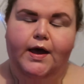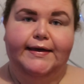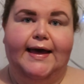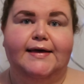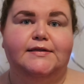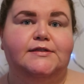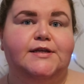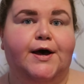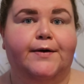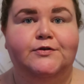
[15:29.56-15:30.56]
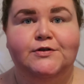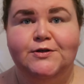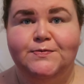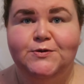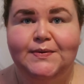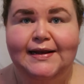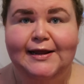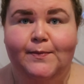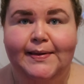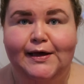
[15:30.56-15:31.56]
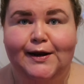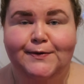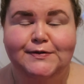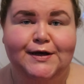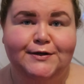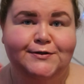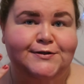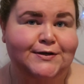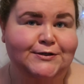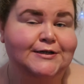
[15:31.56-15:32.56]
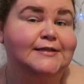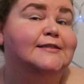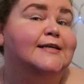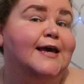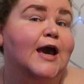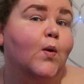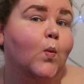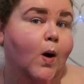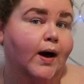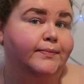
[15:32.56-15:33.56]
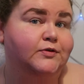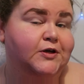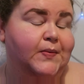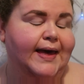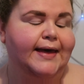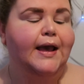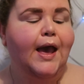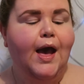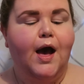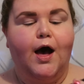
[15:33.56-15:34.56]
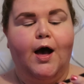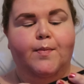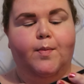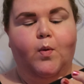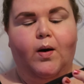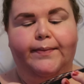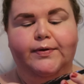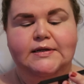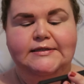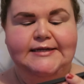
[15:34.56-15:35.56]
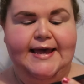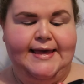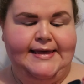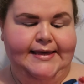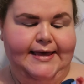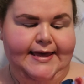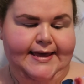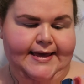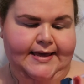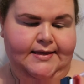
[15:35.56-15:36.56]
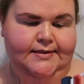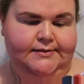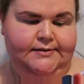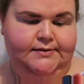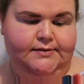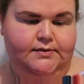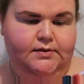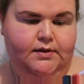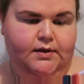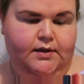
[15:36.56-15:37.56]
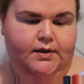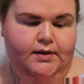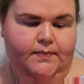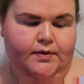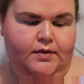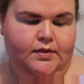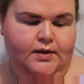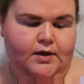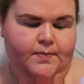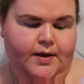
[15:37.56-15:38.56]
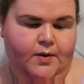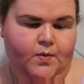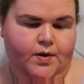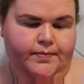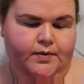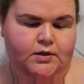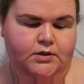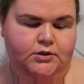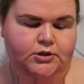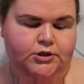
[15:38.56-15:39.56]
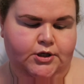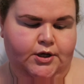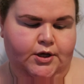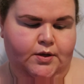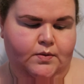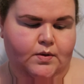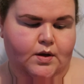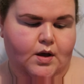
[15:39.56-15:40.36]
Okay, so I've just zoomed you in a little bit closer just so as you can see what I'm doing. But what I'm going to take is, let me think about what I'm going to do.